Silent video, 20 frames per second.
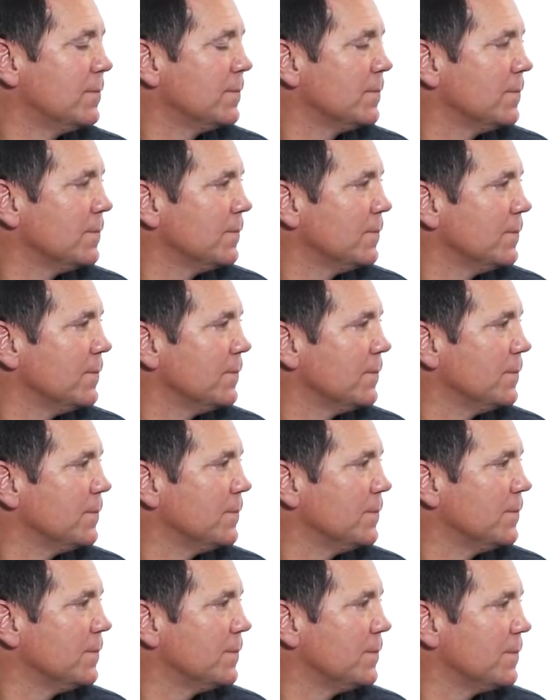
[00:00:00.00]

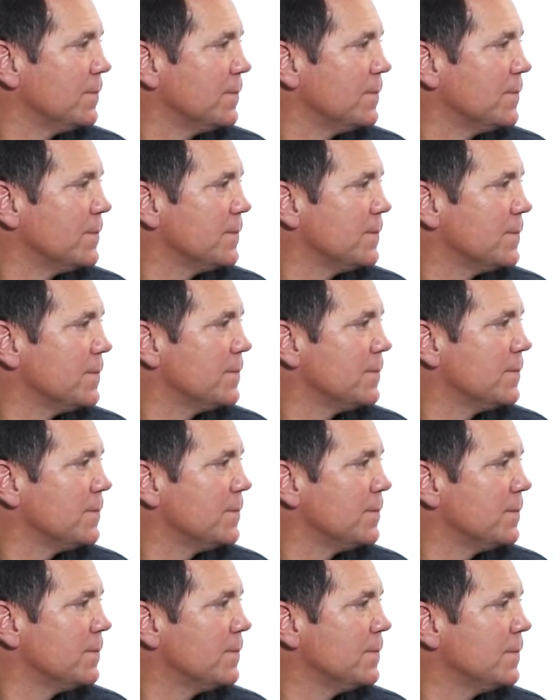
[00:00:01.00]

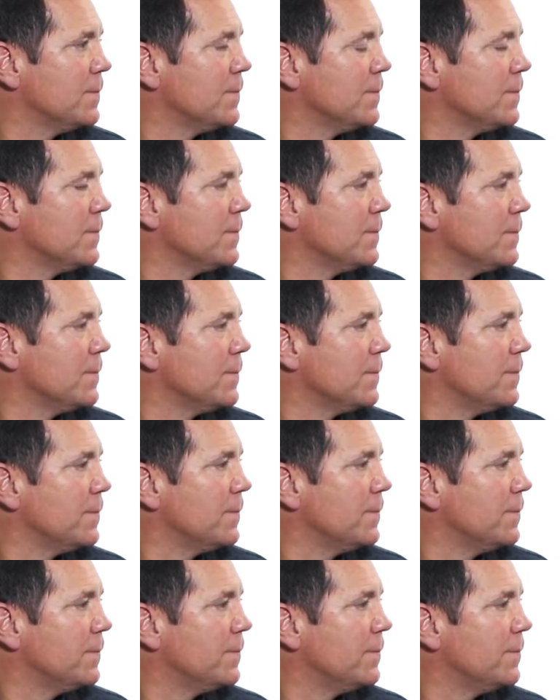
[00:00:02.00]

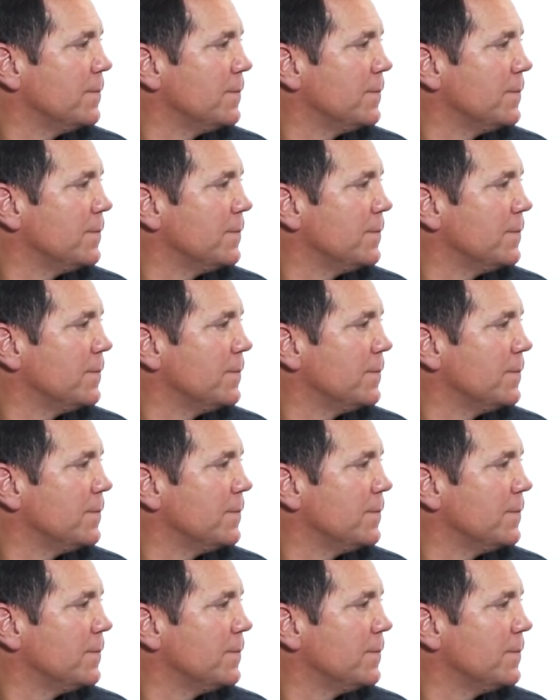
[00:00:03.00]
No words are spoken by the person on screen.